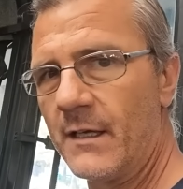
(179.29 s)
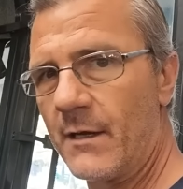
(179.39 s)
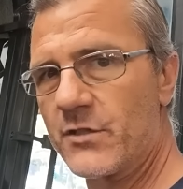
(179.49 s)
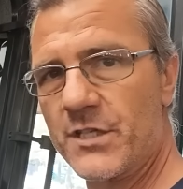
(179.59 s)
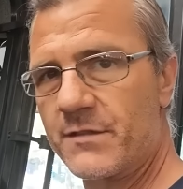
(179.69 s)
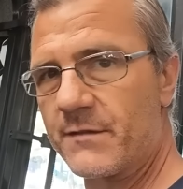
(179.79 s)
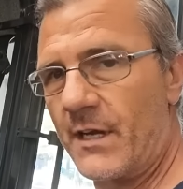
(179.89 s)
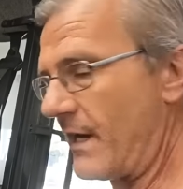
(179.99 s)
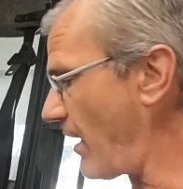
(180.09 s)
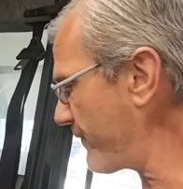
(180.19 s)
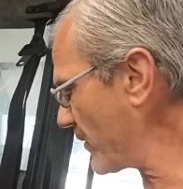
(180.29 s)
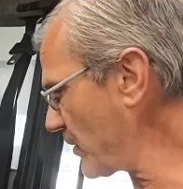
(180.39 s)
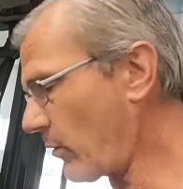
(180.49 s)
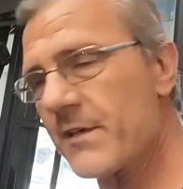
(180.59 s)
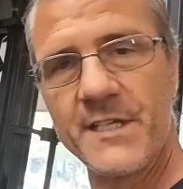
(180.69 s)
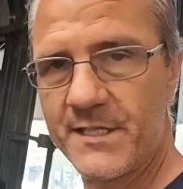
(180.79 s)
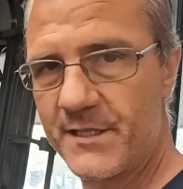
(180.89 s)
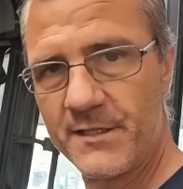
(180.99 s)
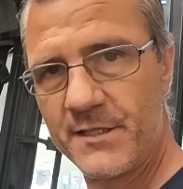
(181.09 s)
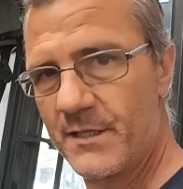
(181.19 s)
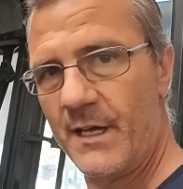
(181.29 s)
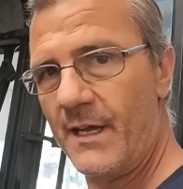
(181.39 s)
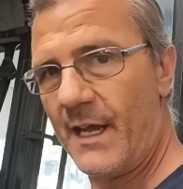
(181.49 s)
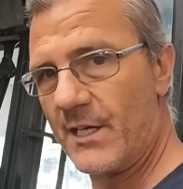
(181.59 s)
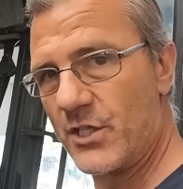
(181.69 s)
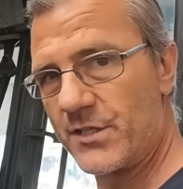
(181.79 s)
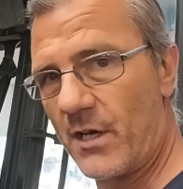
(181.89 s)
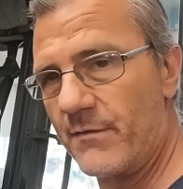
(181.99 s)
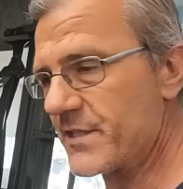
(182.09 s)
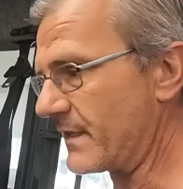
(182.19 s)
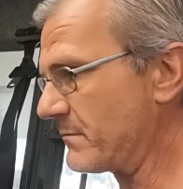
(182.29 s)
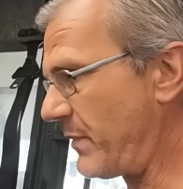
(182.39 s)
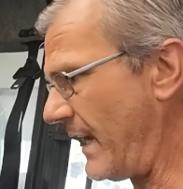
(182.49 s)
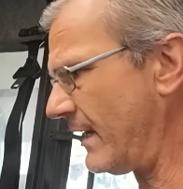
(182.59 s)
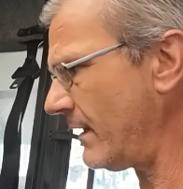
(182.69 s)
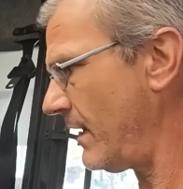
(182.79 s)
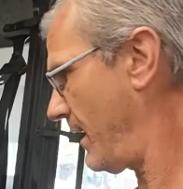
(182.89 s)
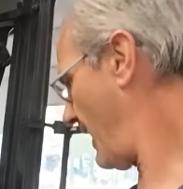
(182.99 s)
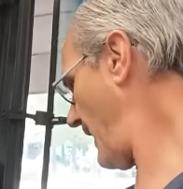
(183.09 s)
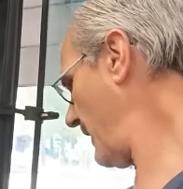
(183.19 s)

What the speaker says: It was just, it offered no resistance. It just all of a sudden ping. And